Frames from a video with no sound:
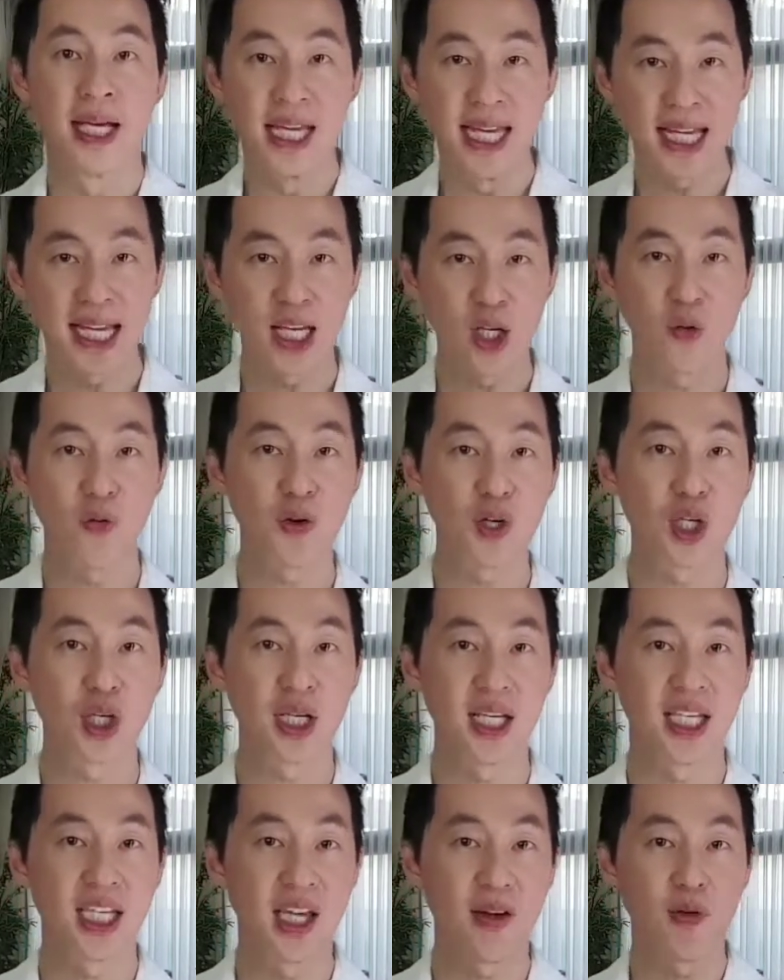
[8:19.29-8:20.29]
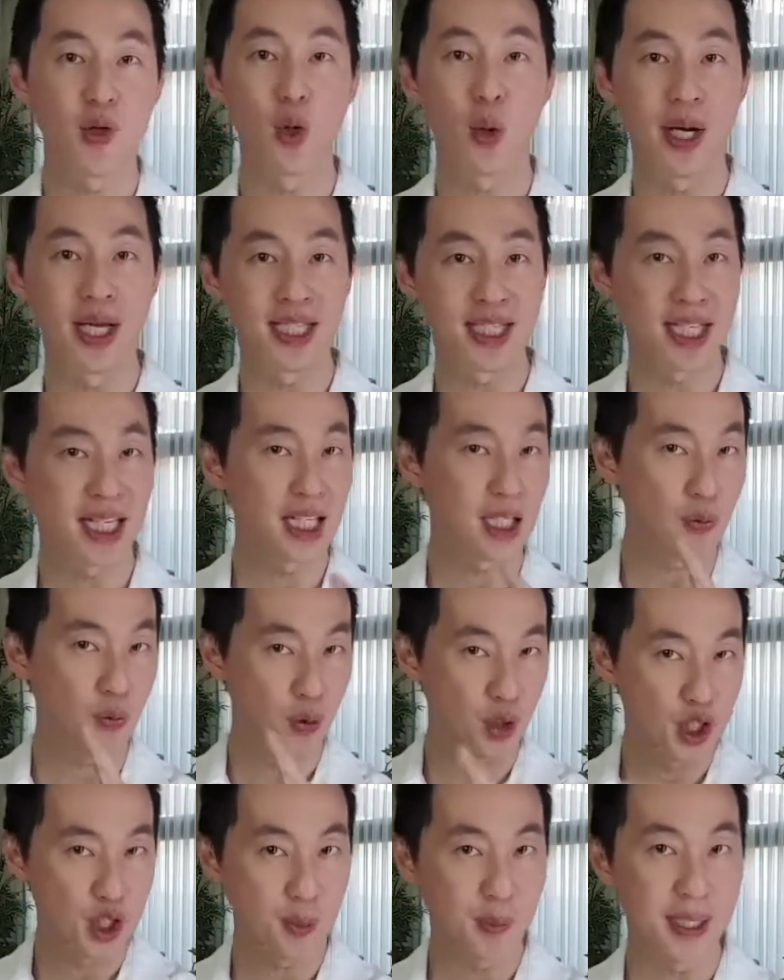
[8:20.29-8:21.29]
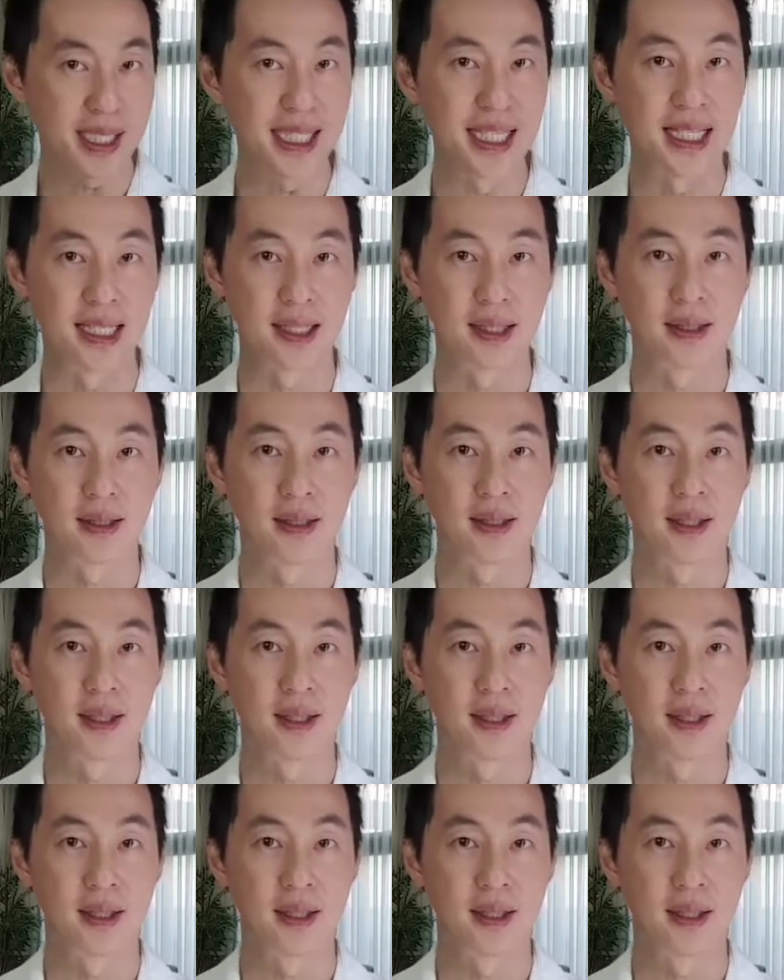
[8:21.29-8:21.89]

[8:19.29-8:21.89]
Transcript: he can officially give you a ticket for speeding.